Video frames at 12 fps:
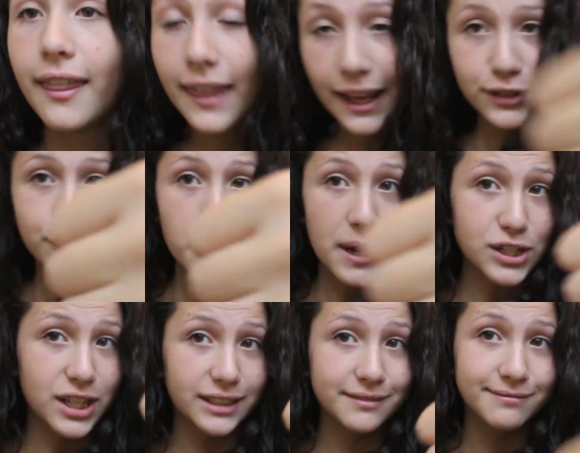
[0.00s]
thanks for
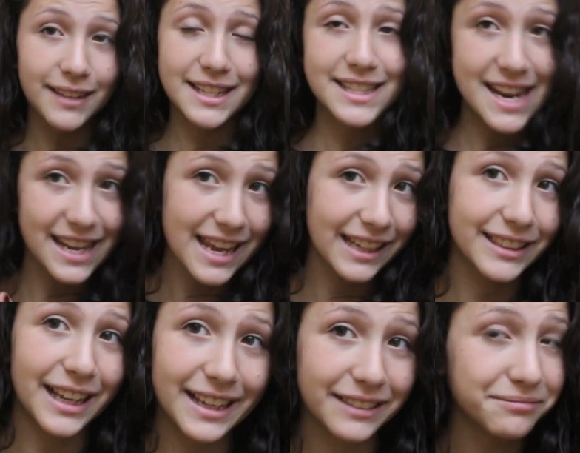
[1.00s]
watching and
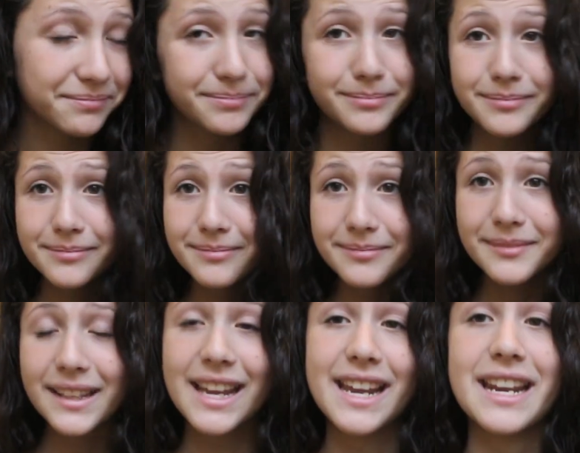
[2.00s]
taking, like,
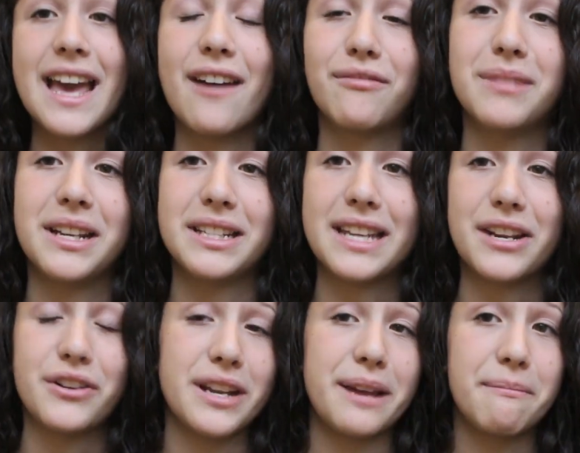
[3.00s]
8.5 minutes out
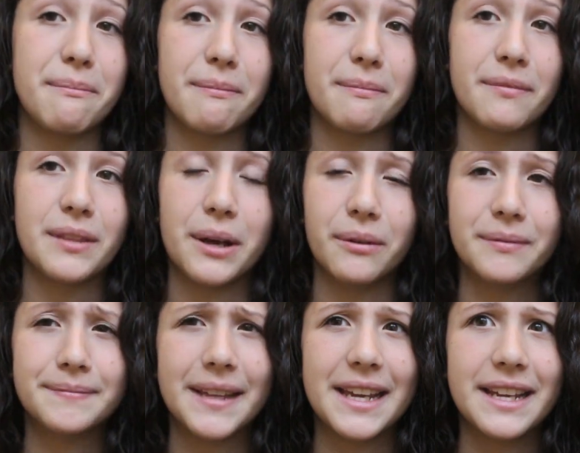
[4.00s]
of your day. No,
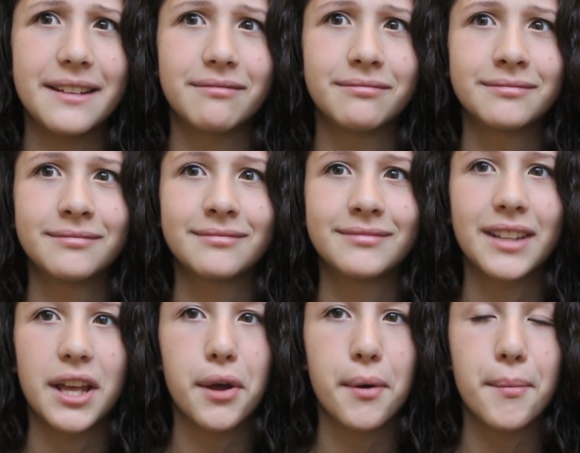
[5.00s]
8
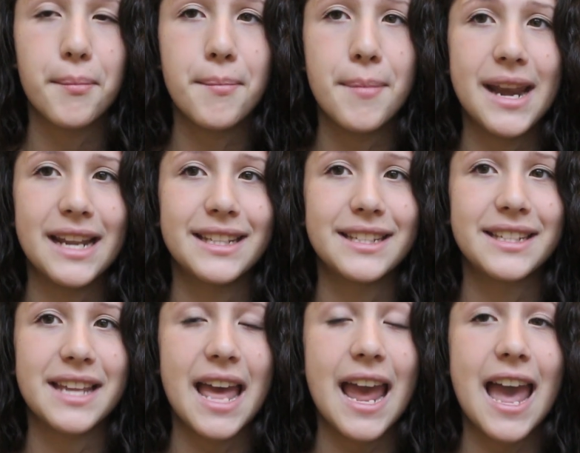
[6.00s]

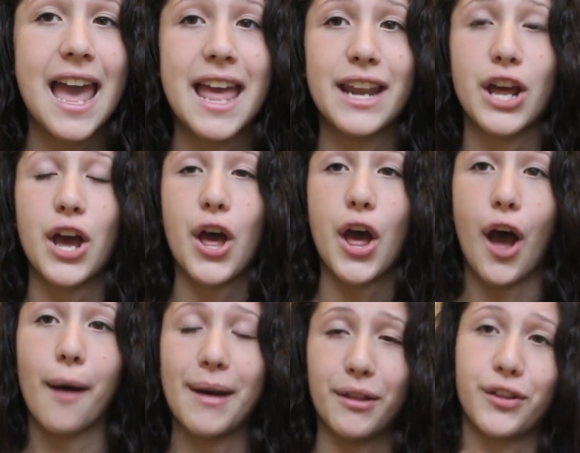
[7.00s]
minutes and
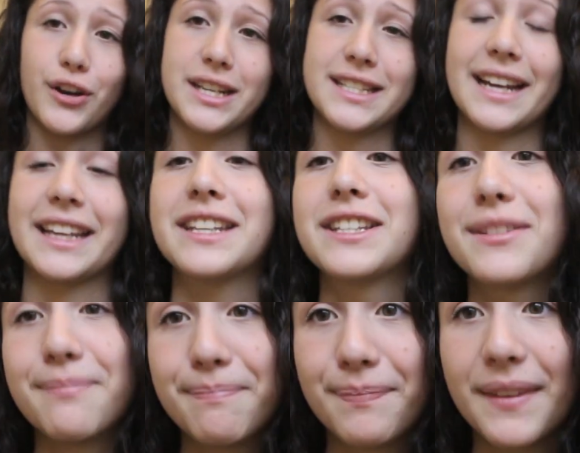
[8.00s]
about 30
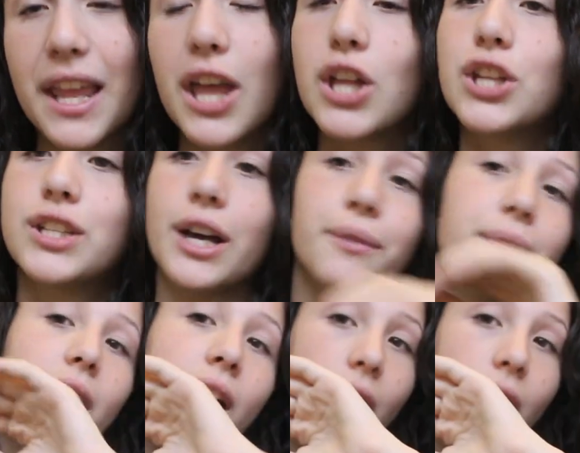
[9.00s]
seconds. So,